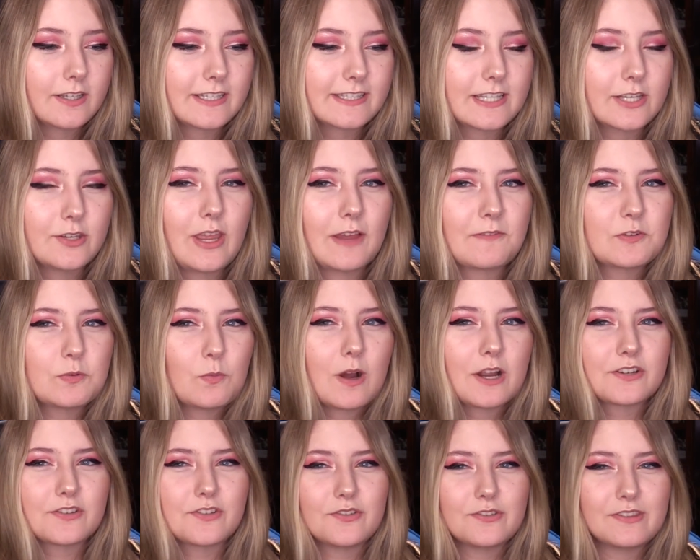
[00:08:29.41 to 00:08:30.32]
because then you have to
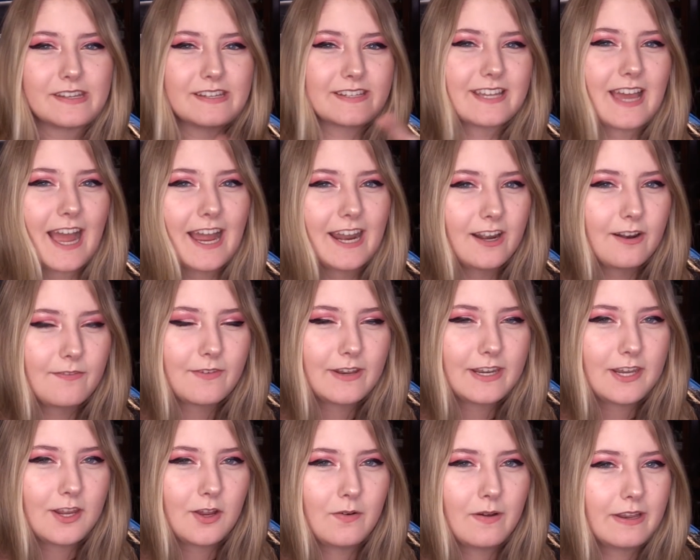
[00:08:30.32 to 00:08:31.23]
watch through the entire
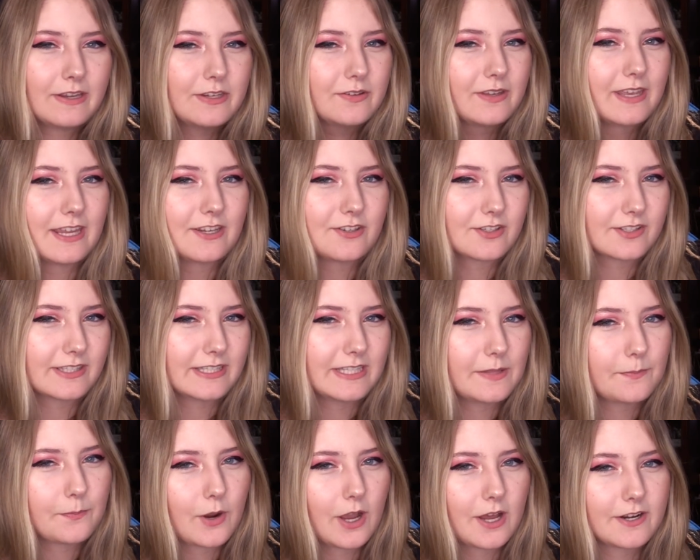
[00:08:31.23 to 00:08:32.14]
video and you can't just
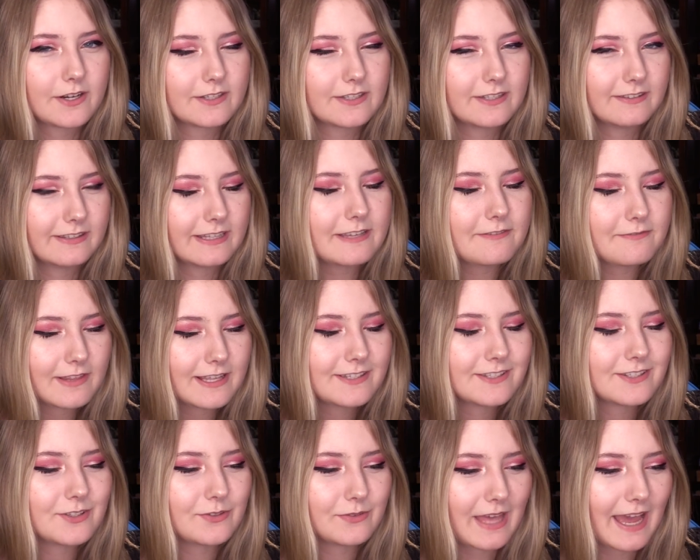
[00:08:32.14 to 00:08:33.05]
see the product and leave.
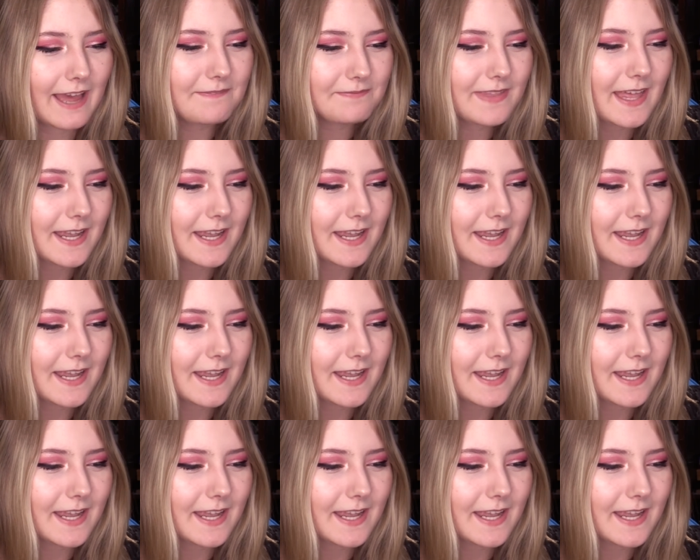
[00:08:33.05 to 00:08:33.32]
Let's do that.